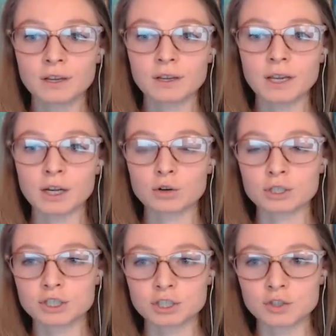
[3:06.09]
in
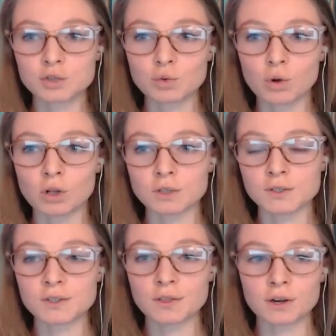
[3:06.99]
Christian
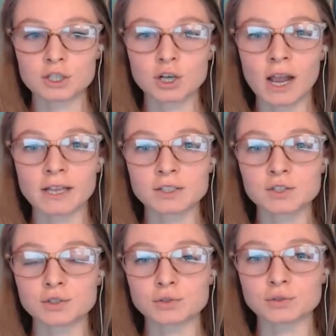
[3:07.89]
schools,
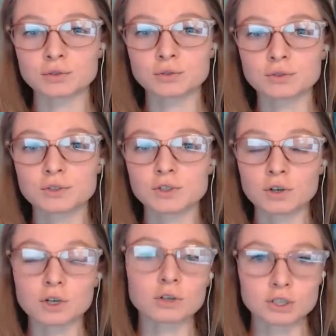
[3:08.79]

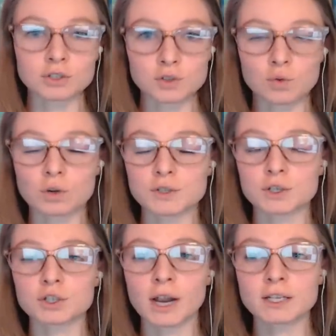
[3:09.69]
certain Christian schools,
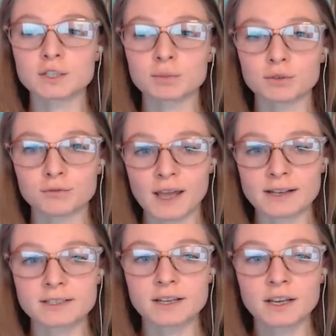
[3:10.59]
they're trying to
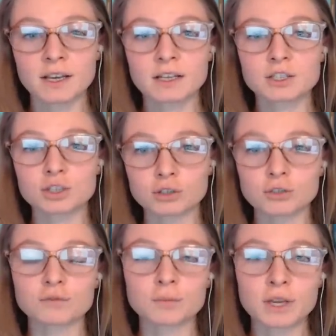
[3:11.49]
prevent
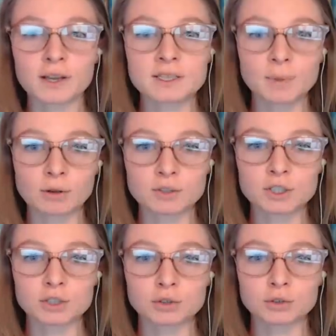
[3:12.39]
children from being
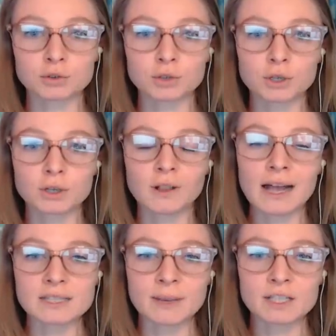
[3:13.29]
exposed to
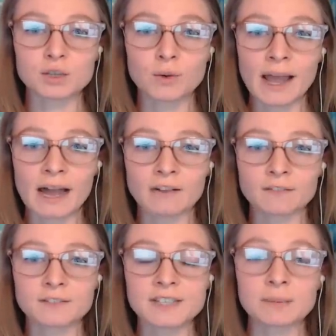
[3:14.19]
classmates who
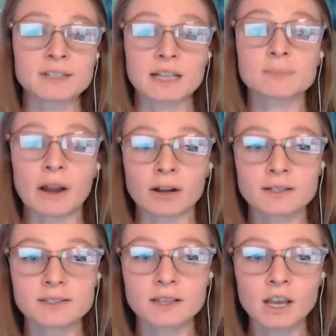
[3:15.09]
have same-sex
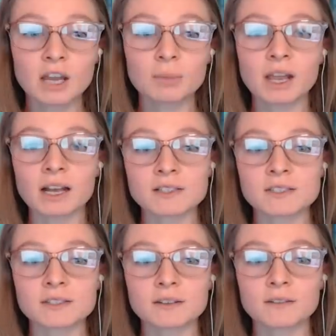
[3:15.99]
parents,
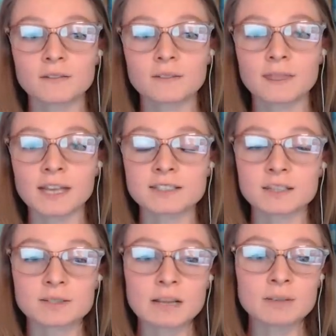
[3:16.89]
because it's
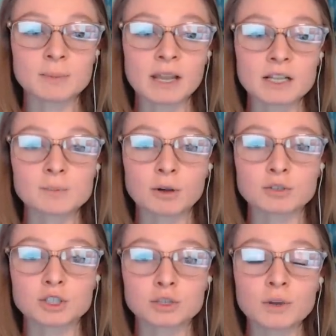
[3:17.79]
the same as being
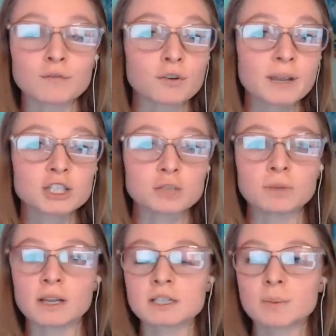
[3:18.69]
exposed to information,
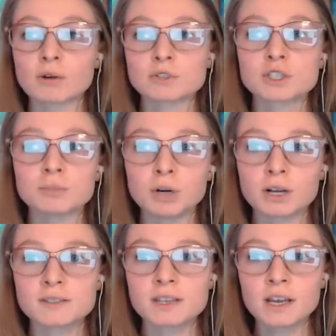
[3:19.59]
being exposed to
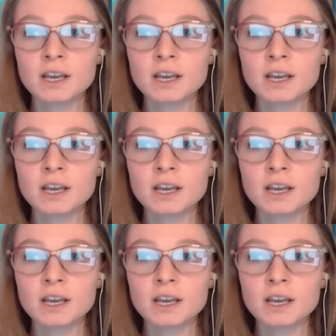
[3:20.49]
books.